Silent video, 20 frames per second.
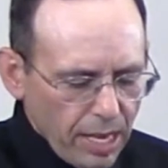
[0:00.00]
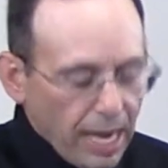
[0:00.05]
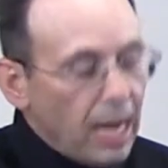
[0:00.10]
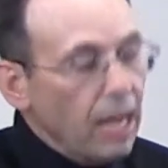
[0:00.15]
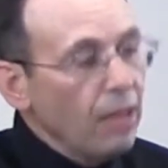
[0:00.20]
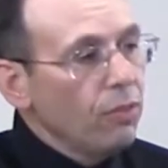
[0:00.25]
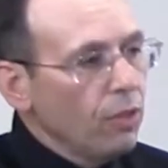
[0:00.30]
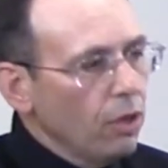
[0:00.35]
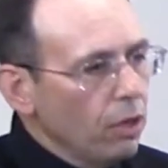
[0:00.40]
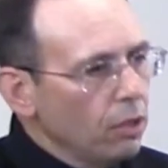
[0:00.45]

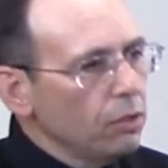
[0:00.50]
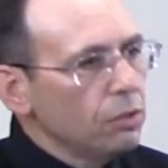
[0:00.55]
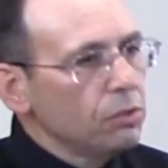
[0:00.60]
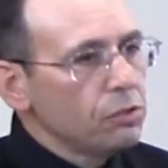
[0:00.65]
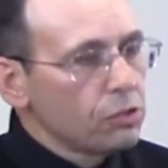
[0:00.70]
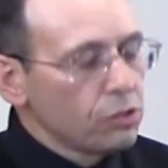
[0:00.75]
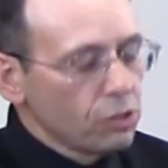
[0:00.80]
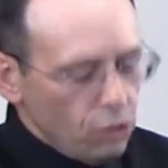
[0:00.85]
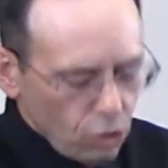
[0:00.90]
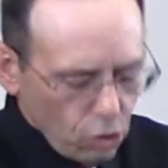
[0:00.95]
and
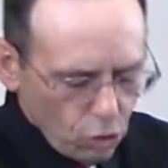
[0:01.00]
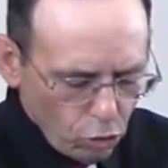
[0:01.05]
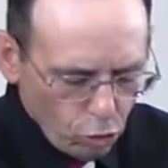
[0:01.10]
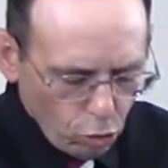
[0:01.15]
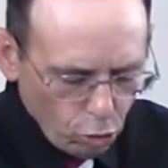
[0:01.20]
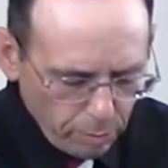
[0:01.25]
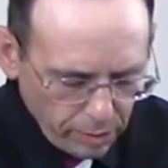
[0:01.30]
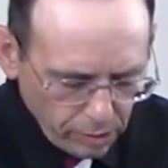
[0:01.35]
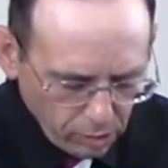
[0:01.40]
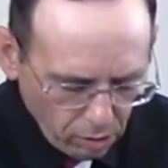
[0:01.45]
those
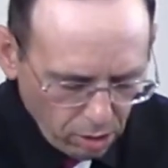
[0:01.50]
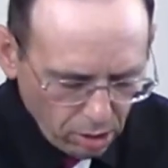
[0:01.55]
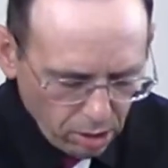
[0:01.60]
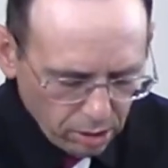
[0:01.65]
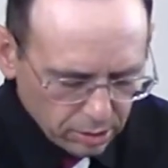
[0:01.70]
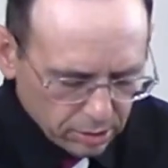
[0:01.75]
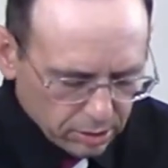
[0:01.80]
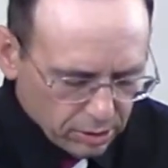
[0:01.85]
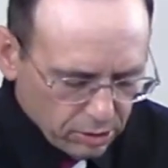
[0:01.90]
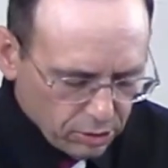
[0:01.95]
who
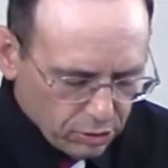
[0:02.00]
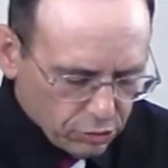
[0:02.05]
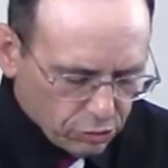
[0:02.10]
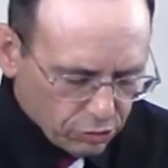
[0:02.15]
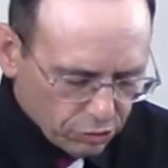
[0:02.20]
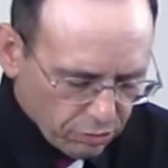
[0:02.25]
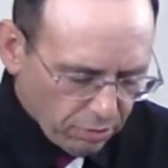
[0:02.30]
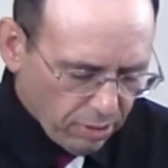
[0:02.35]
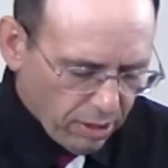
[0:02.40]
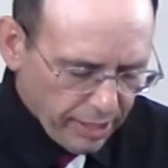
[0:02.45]
belong to
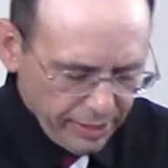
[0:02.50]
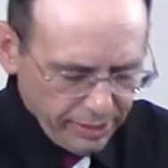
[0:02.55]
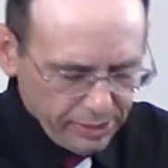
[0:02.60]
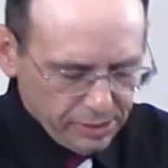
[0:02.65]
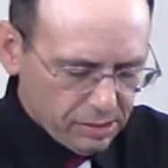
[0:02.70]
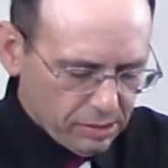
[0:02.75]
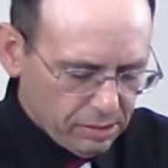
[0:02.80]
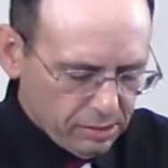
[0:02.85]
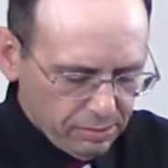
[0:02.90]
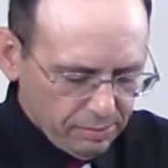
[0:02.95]

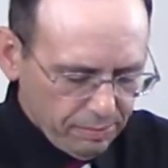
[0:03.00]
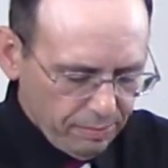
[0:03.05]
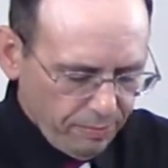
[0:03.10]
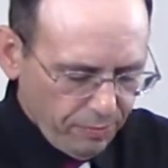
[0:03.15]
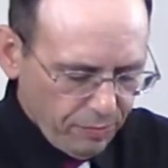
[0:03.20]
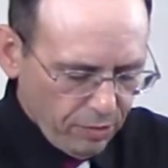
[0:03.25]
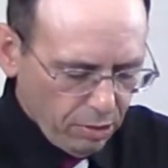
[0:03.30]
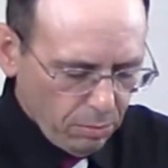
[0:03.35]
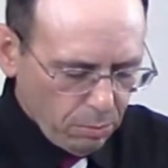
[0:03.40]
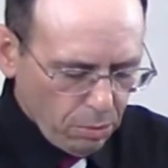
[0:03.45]
Christ.
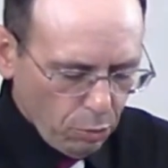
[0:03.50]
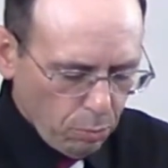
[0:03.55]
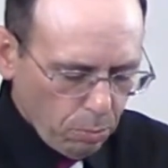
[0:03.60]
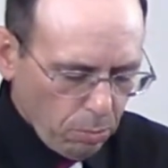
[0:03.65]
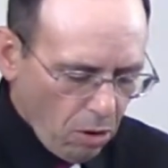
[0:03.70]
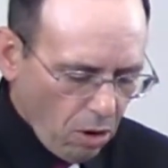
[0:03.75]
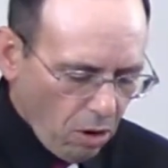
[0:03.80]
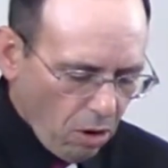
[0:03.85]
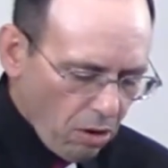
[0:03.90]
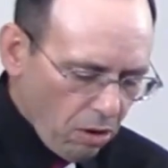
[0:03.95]
Both
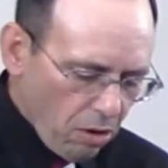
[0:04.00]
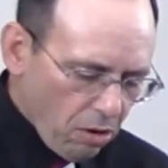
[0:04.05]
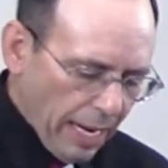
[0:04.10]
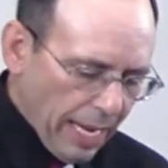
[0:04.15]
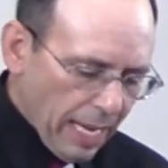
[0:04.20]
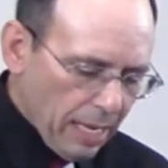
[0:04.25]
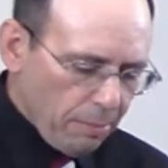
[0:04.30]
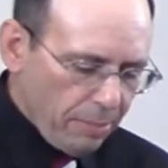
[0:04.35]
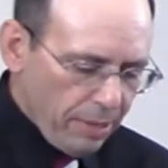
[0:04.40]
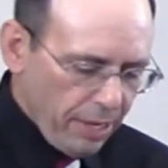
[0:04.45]
Paul
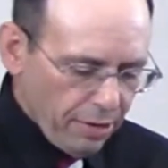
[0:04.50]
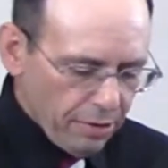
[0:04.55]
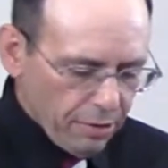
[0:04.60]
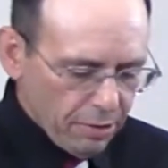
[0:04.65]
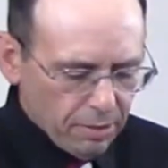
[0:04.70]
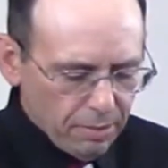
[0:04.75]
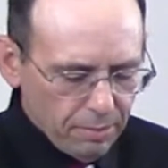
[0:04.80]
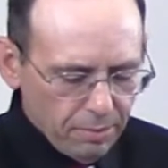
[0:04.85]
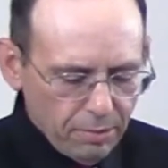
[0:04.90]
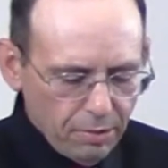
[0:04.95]
and
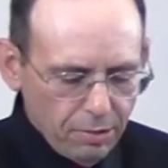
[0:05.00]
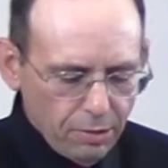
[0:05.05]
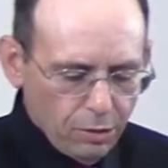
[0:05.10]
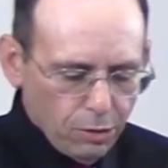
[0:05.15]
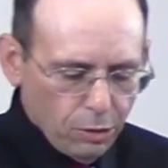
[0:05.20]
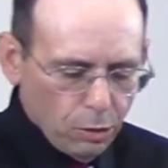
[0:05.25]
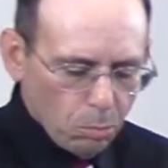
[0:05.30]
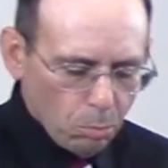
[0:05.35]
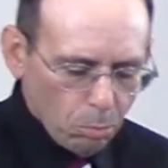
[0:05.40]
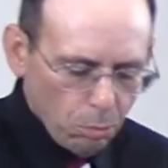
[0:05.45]
Peter
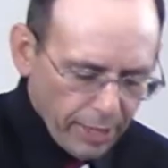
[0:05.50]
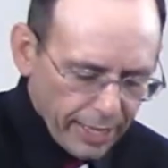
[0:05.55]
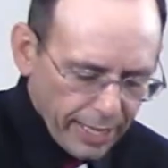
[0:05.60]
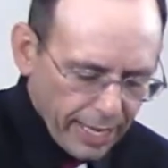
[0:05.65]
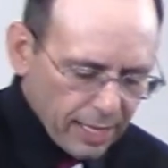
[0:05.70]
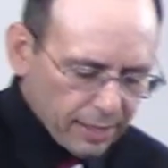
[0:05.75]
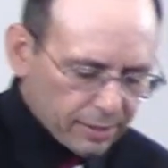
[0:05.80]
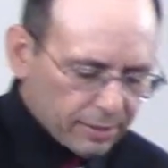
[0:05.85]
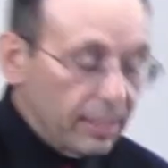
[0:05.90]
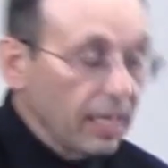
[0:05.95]
bring
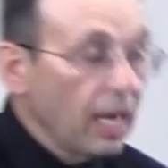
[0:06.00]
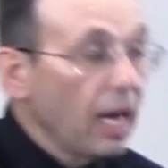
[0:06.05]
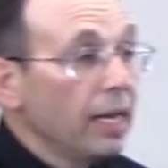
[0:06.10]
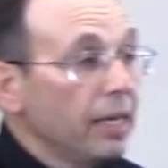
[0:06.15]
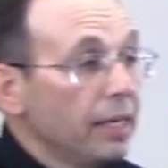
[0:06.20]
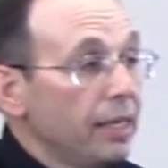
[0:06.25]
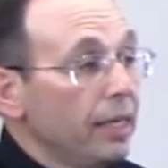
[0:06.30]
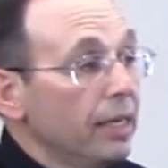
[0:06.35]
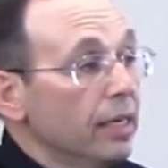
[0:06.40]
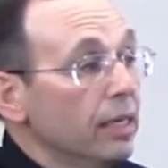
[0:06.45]
out the
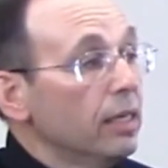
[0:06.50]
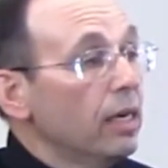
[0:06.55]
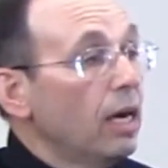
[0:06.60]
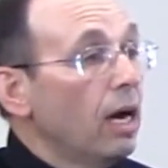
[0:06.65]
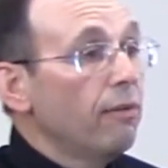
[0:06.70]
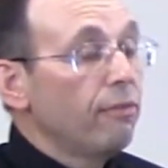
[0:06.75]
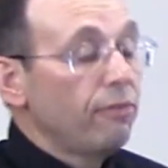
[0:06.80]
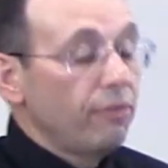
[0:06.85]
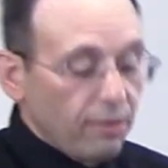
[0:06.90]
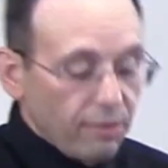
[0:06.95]
idea
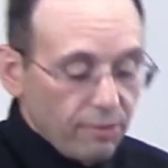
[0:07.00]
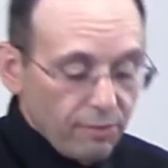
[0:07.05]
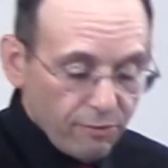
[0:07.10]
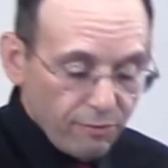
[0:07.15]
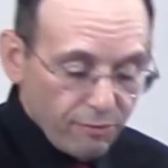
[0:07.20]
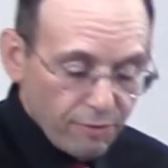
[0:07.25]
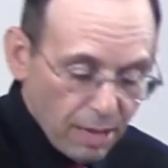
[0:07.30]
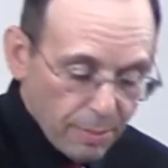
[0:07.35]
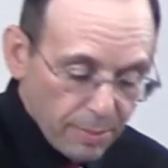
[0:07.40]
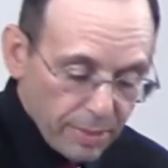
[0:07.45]
of
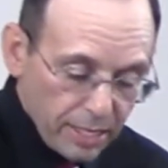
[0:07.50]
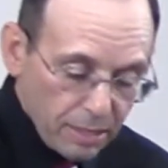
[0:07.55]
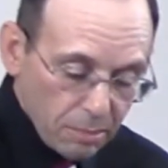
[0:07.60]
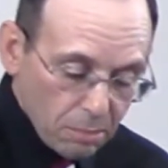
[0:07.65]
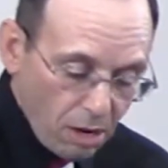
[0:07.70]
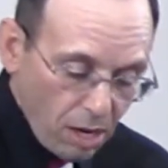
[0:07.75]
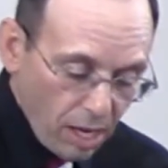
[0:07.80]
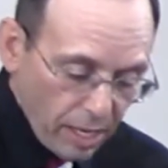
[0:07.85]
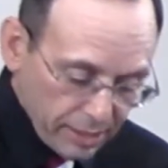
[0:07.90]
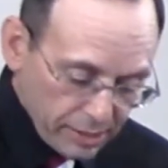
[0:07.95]
feminine
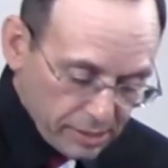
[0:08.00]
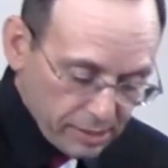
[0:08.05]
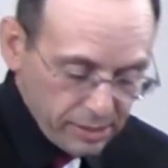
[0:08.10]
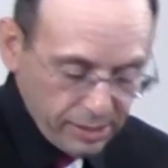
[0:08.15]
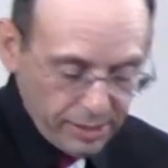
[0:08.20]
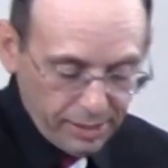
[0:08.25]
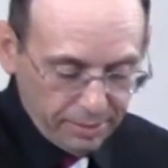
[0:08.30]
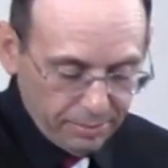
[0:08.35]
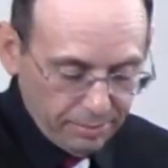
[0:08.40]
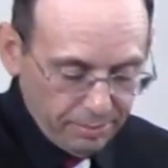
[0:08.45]

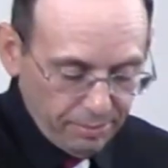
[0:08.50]
modesty